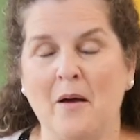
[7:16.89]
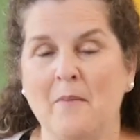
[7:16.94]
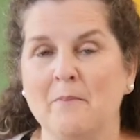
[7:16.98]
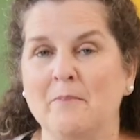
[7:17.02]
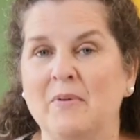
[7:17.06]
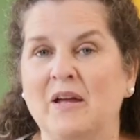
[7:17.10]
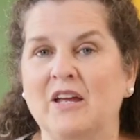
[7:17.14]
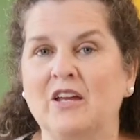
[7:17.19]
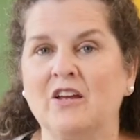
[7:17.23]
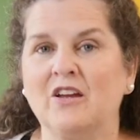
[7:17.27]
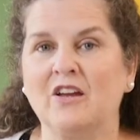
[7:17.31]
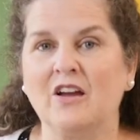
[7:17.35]

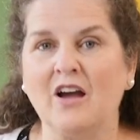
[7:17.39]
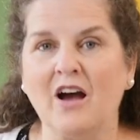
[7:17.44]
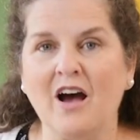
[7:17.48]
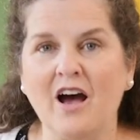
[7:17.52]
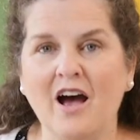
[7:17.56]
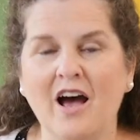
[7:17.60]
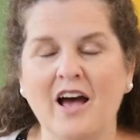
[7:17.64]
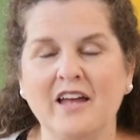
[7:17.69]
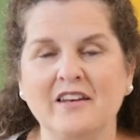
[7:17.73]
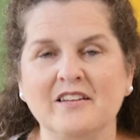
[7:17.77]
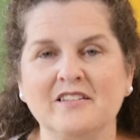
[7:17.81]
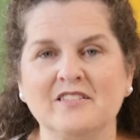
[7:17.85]
but
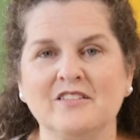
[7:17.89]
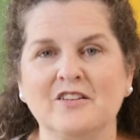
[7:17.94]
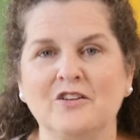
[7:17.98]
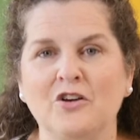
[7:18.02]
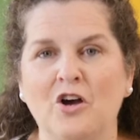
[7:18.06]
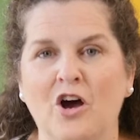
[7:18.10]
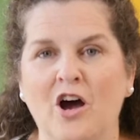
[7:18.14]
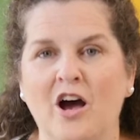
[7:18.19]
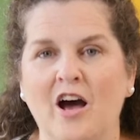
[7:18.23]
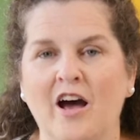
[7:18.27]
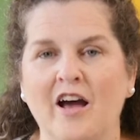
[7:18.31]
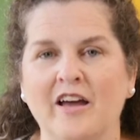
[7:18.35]
God is a
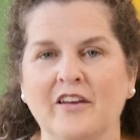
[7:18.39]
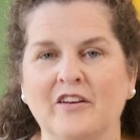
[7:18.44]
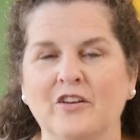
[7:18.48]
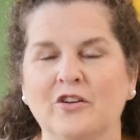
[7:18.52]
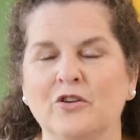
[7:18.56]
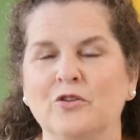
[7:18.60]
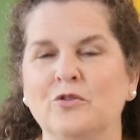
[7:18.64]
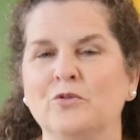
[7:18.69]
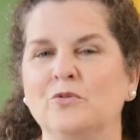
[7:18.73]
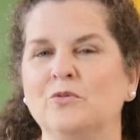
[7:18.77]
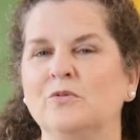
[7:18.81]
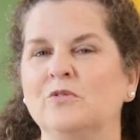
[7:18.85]
God
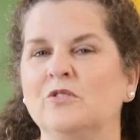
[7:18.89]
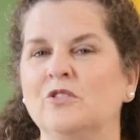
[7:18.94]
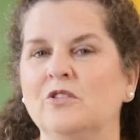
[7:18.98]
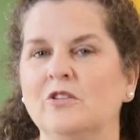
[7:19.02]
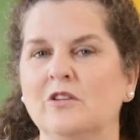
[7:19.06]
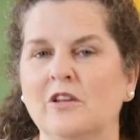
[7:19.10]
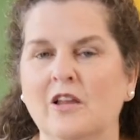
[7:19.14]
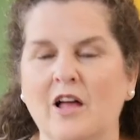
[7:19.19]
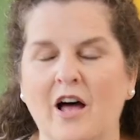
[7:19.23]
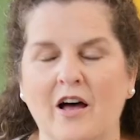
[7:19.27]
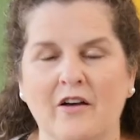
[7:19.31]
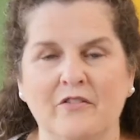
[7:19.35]
who
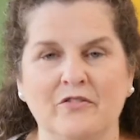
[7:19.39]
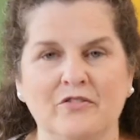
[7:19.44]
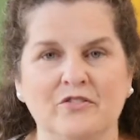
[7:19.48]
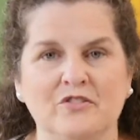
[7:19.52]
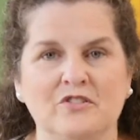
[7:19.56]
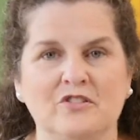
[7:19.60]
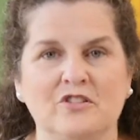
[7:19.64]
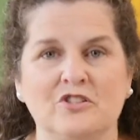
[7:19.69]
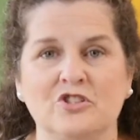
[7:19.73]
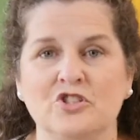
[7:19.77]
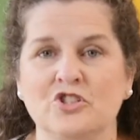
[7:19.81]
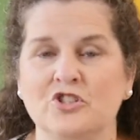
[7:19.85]
loves
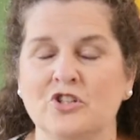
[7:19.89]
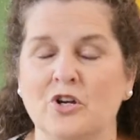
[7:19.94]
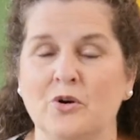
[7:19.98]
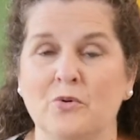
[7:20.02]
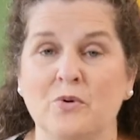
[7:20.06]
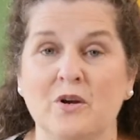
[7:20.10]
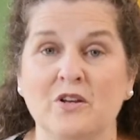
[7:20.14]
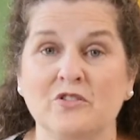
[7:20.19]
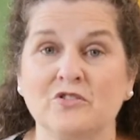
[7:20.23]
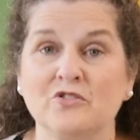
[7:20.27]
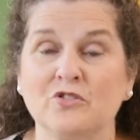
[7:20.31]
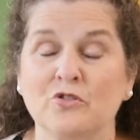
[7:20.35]
to show
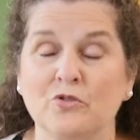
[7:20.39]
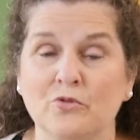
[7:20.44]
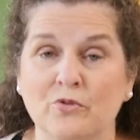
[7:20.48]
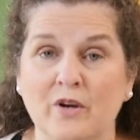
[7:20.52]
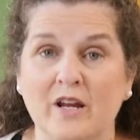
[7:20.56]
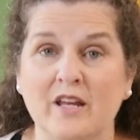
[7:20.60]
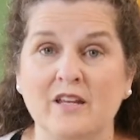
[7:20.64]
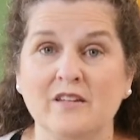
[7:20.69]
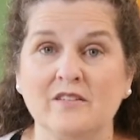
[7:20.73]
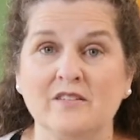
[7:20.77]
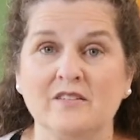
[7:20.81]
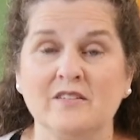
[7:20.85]
us
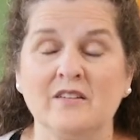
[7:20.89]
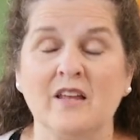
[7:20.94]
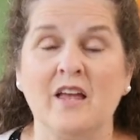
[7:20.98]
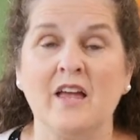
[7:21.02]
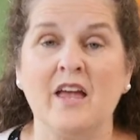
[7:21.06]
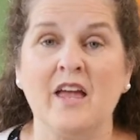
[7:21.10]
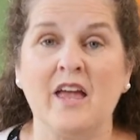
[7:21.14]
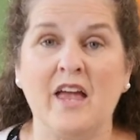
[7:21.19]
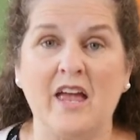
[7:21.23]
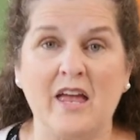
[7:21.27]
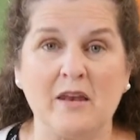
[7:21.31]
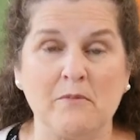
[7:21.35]
grace
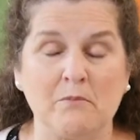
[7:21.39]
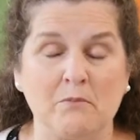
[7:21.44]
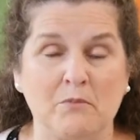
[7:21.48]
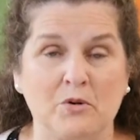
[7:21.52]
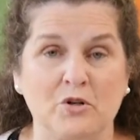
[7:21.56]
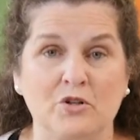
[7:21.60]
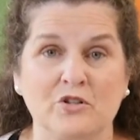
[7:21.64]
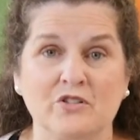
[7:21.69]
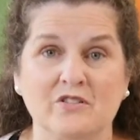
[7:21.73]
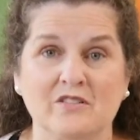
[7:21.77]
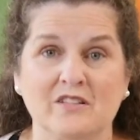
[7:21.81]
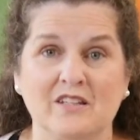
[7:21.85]
and
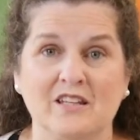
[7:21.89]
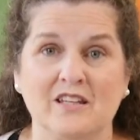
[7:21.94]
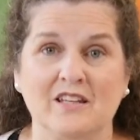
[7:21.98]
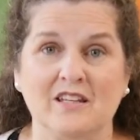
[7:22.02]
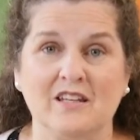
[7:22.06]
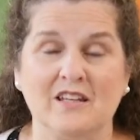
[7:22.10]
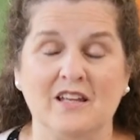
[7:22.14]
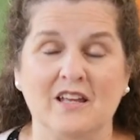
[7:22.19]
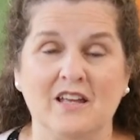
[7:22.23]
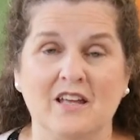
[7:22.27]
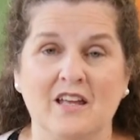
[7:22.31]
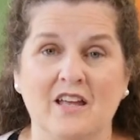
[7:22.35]
mercy.
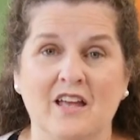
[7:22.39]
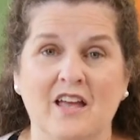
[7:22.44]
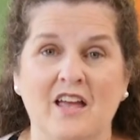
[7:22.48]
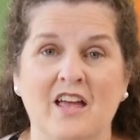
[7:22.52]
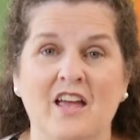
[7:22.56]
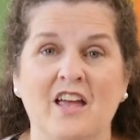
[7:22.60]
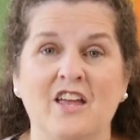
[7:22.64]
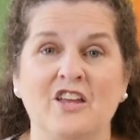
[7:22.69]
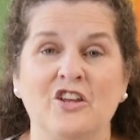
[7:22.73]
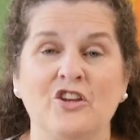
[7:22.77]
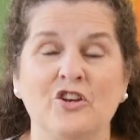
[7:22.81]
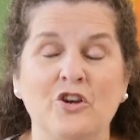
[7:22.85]

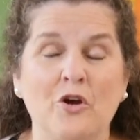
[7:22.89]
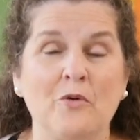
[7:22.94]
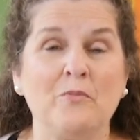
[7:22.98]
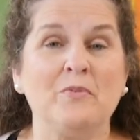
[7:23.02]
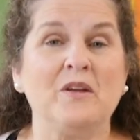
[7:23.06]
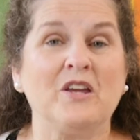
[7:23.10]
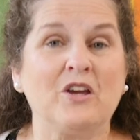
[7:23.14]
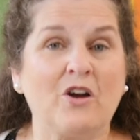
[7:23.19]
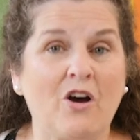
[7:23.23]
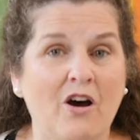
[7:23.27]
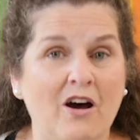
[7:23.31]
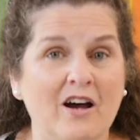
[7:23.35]
You know,
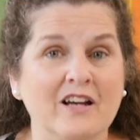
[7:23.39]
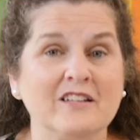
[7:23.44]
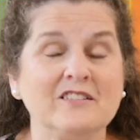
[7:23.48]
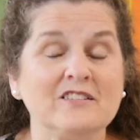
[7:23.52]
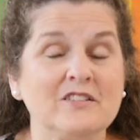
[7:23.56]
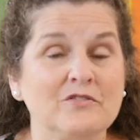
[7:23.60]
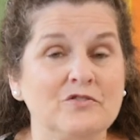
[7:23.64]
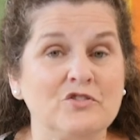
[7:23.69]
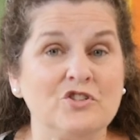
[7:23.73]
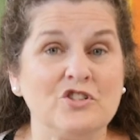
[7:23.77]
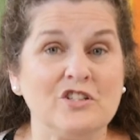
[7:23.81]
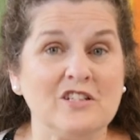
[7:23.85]
because
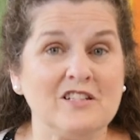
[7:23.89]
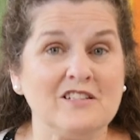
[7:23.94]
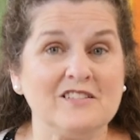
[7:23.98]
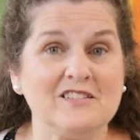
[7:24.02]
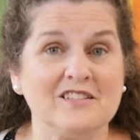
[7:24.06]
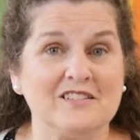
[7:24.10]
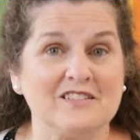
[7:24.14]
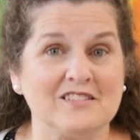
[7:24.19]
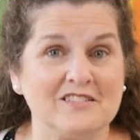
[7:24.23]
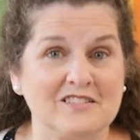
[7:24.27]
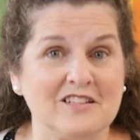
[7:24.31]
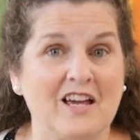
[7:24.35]
of
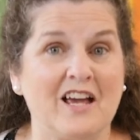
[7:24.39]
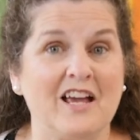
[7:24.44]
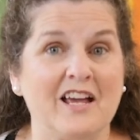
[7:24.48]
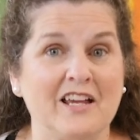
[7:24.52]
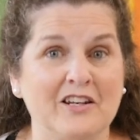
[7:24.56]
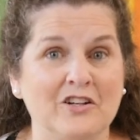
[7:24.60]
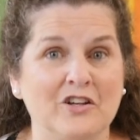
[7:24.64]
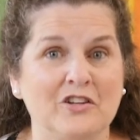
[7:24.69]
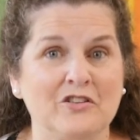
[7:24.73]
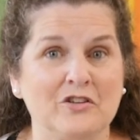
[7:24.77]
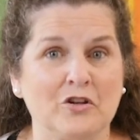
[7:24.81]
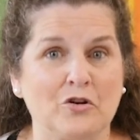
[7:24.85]
Jesus
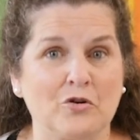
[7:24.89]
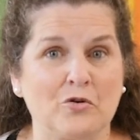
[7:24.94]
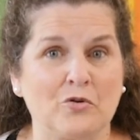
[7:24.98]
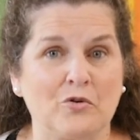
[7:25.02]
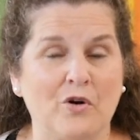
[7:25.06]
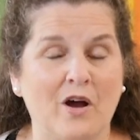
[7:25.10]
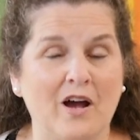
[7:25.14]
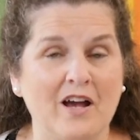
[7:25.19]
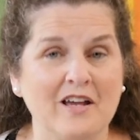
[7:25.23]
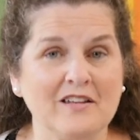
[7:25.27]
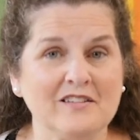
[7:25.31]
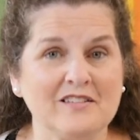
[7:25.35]
dying on the
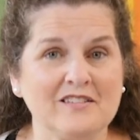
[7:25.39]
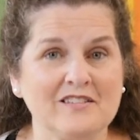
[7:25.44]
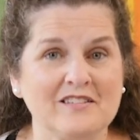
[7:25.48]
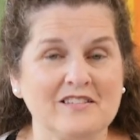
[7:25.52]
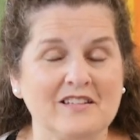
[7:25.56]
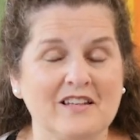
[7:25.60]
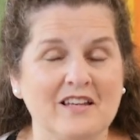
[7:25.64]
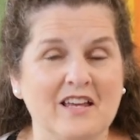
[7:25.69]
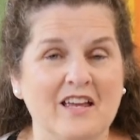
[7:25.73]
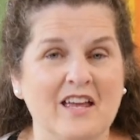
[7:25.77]
cross,